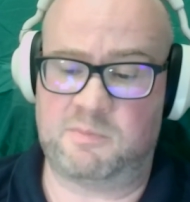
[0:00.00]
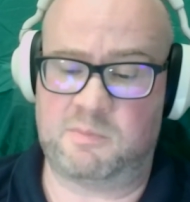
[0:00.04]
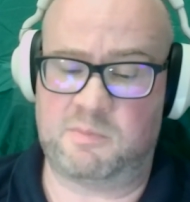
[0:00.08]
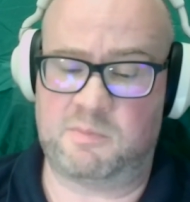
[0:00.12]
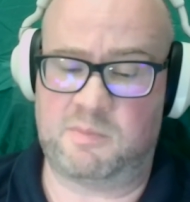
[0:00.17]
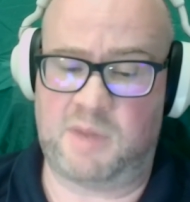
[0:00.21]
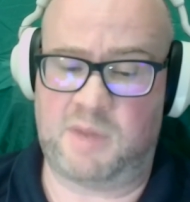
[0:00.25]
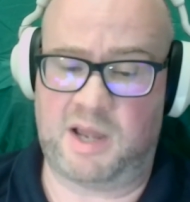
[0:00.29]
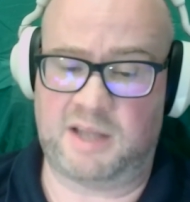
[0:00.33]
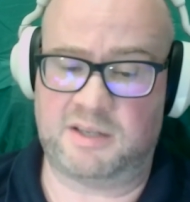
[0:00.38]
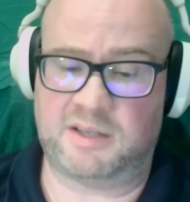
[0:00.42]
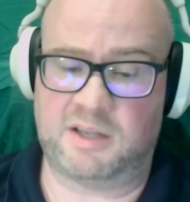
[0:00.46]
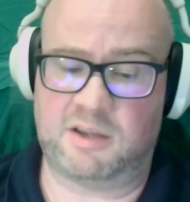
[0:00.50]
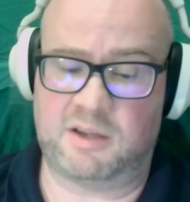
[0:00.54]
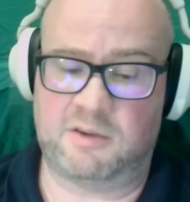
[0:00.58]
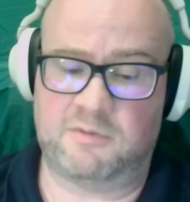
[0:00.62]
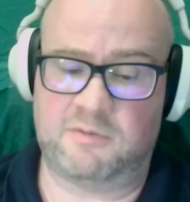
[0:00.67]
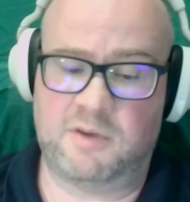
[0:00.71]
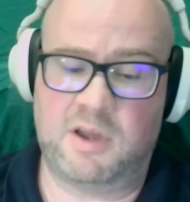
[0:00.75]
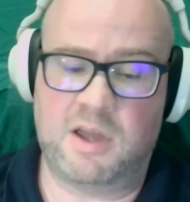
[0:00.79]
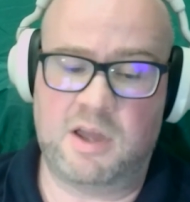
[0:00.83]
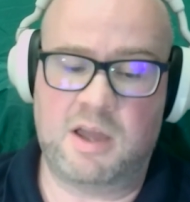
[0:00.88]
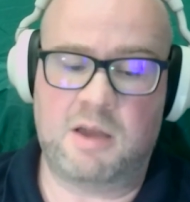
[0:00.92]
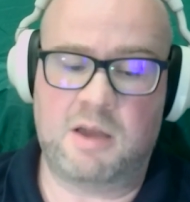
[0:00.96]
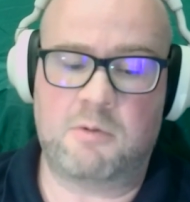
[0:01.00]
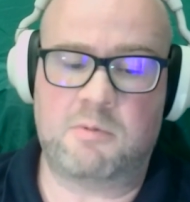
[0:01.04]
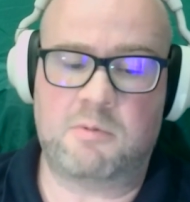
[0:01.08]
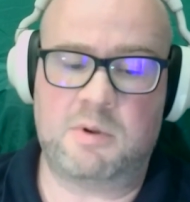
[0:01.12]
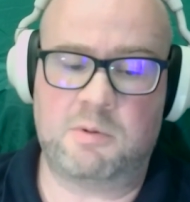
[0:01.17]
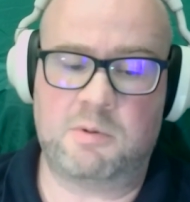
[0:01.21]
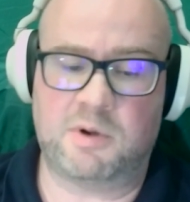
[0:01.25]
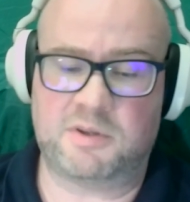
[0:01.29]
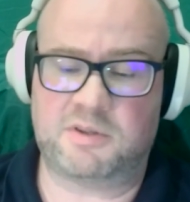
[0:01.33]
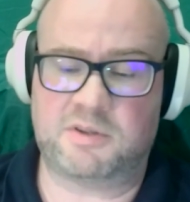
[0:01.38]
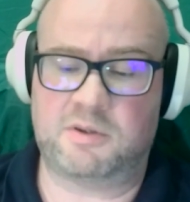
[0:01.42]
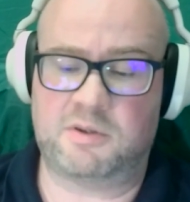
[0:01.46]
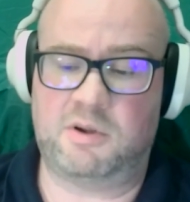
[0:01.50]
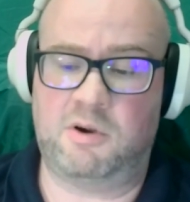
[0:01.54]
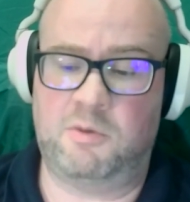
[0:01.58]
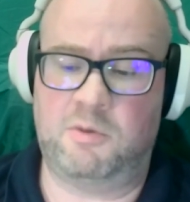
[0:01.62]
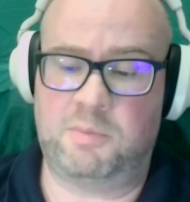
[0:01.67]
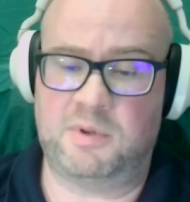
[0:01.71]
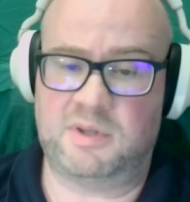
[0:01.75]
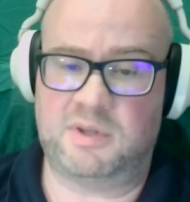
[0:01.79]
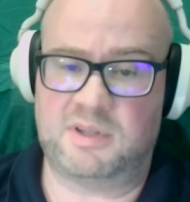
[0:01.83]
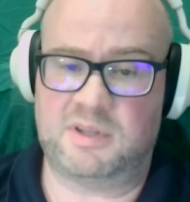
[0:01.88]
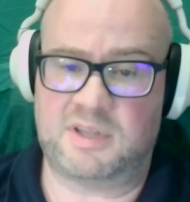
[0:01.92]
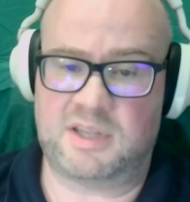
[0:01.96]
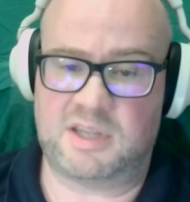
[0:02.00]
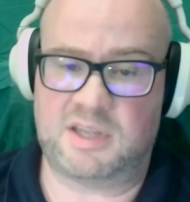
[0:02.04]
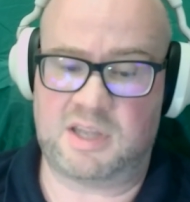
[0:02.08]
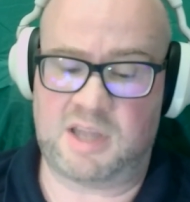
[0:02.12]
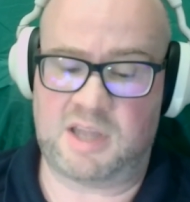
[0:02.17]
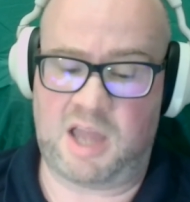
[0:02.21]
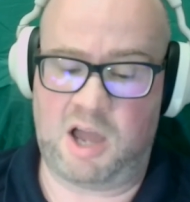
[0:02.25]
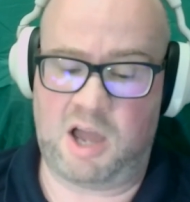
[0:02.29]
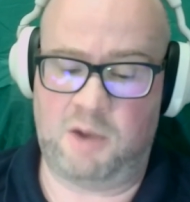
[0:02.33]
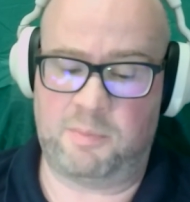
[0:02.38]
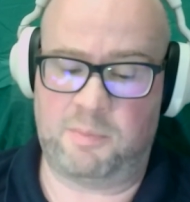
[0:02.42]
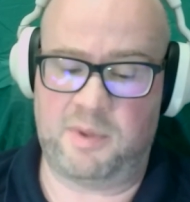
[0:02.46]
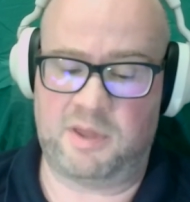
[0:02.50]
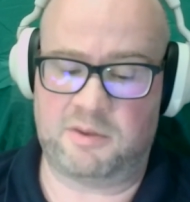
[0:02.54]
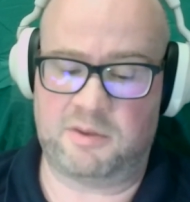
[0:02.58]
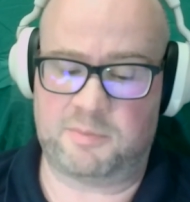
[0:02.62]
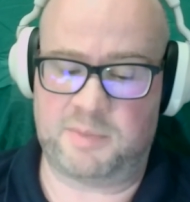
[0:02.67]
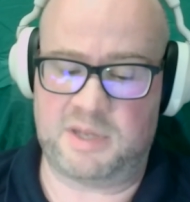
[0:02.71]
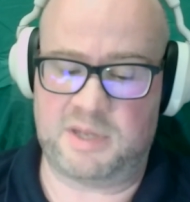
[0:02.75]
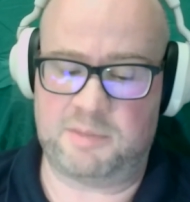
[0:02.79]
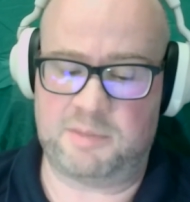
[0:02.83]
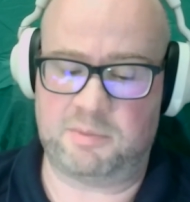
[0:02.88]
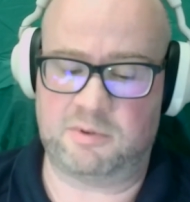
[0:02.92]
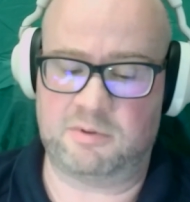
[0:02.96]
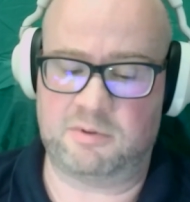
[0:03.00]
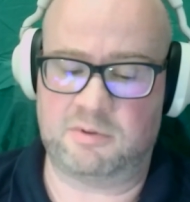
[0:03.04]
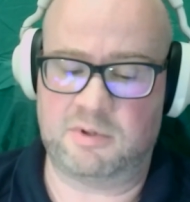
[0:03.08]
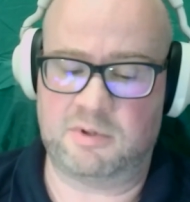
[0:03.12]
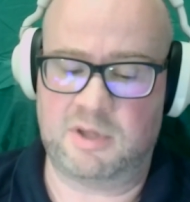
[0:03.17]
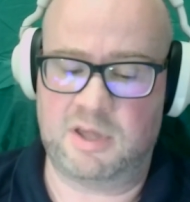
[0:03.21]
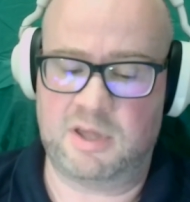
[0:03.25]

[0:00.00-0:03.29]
mind of we want to openly help other people.